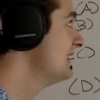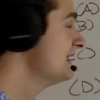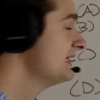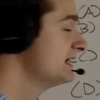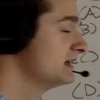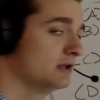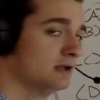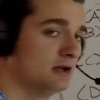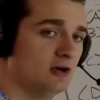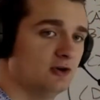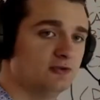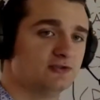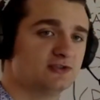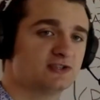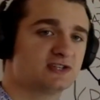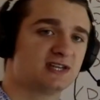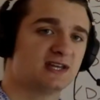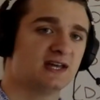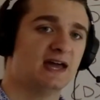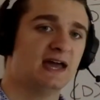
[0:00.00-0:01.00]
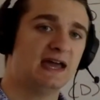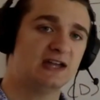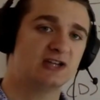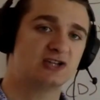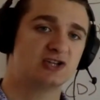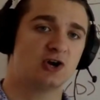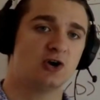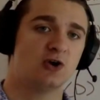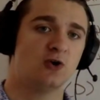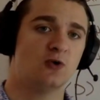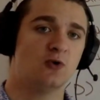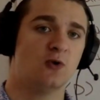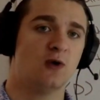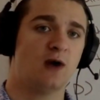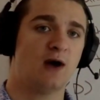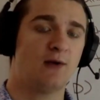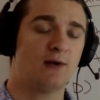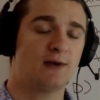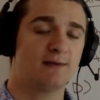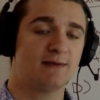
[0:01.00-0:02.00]
like clones, and so
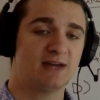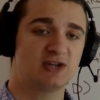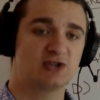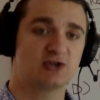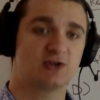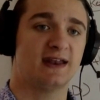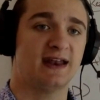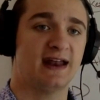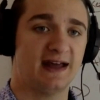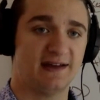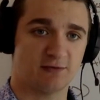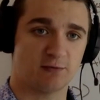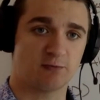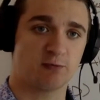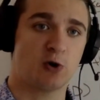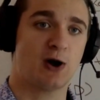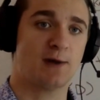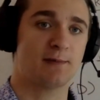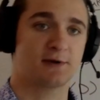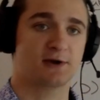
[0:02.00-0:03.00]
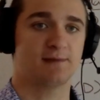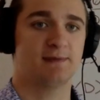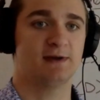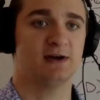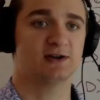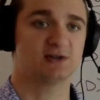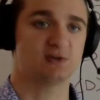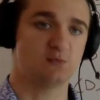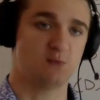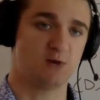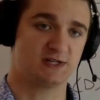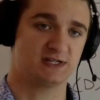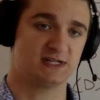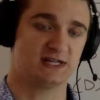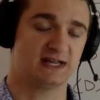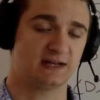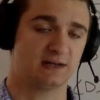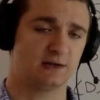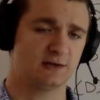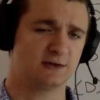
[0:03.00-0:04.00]
I want to make sure that I have a proper comparison of what's
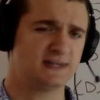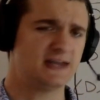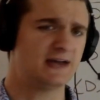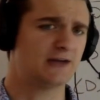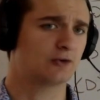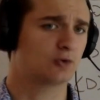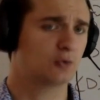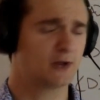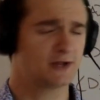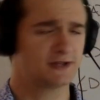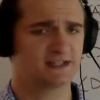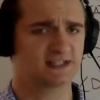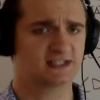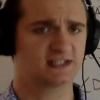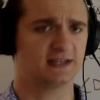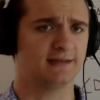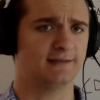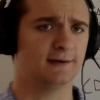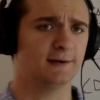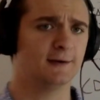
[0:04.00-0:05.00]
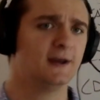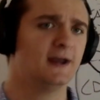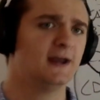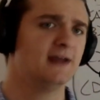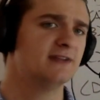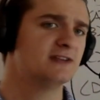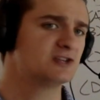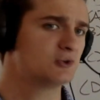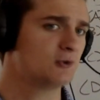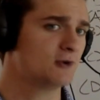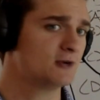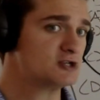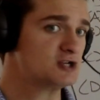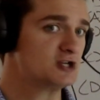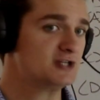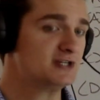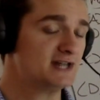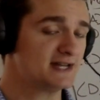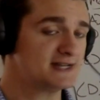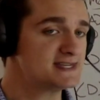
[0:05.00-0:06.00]
like clones. Now, quick disclaimer: this
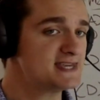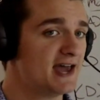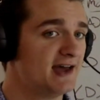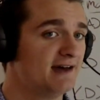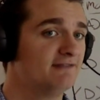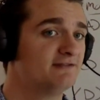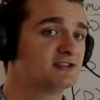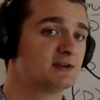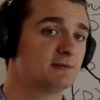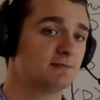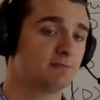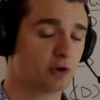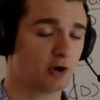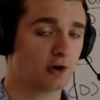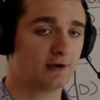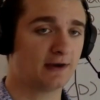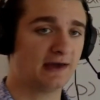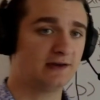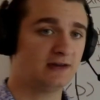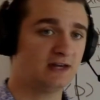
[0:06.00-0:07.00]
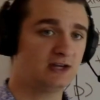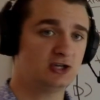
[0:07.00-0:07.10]
question does have some pronoun